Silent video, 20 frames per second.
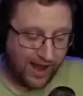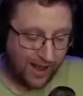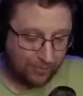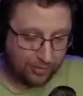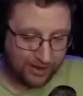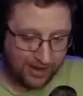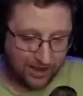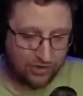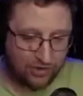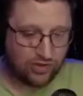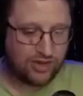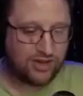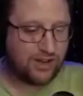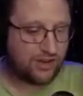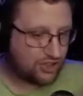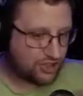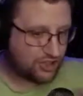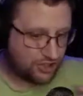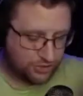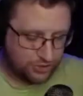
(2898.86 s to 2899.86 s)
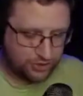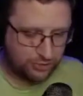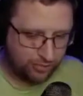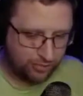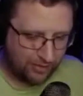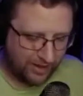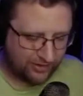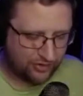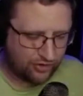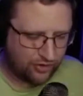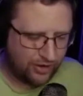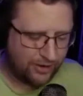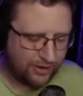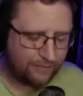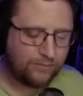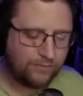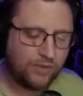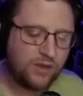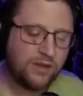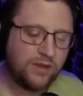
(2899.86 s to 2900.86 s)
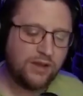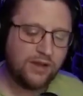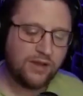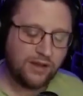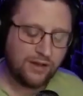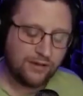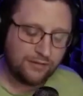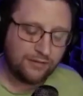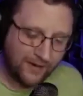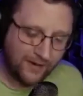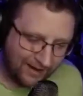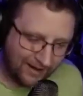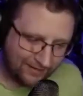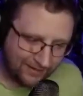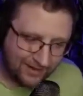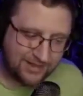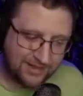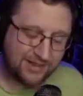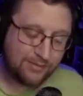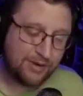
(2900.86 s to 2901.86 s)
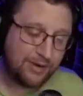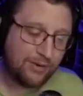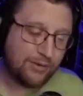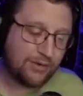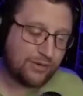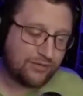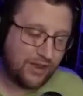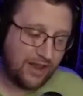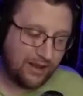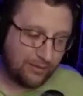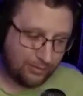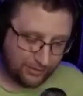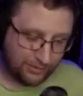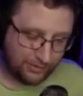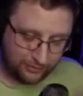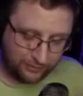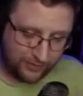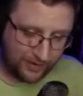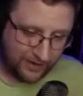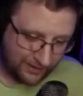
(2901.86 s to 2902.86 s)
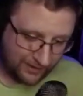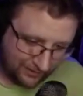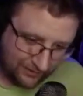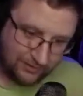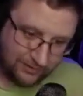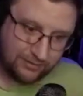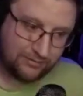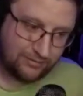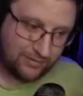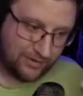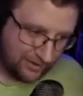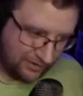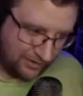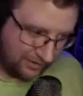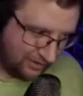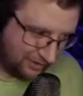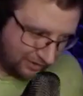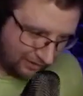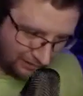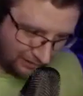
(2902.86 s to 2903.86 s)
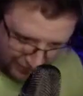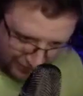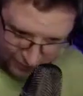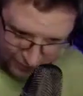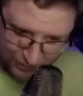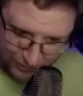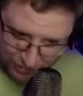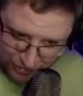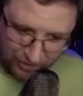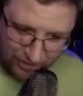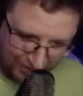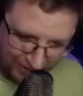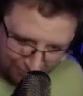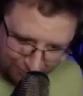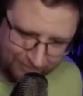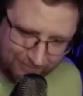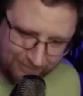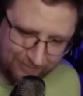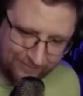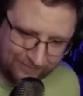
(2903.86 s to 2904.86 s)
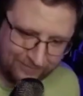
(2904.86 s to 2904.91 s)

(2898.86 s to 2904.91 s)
application, it just shows you a black screen. Finally, somebody was able to find an illegal stream